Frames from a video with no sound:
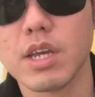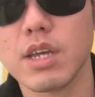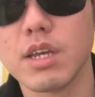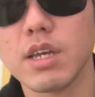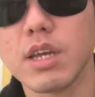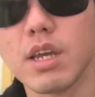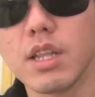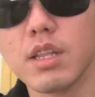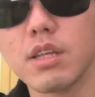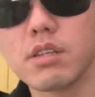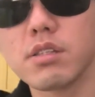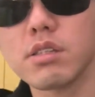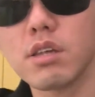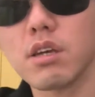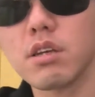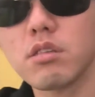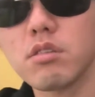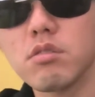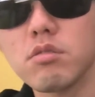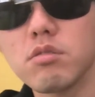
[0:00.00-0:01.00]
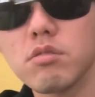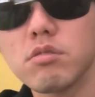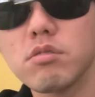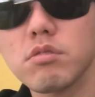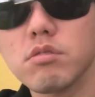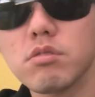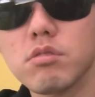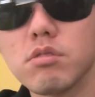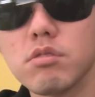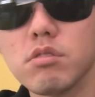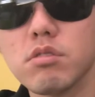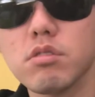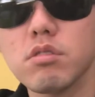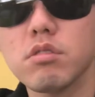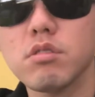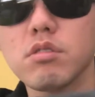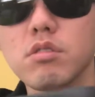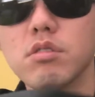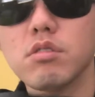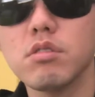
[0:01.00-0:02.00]
It looks like this
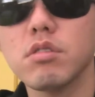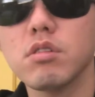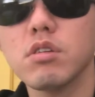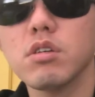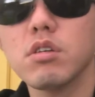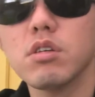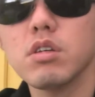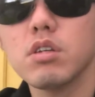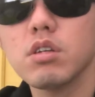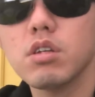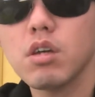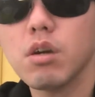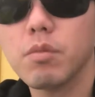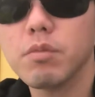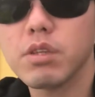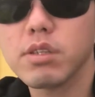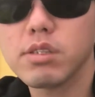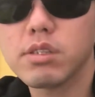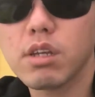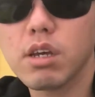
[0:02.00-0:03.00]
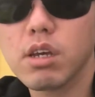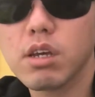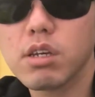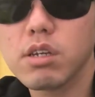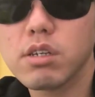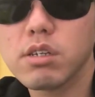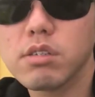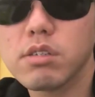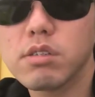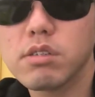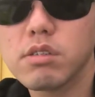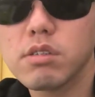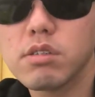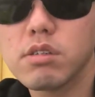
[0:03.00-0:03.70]
on the sides.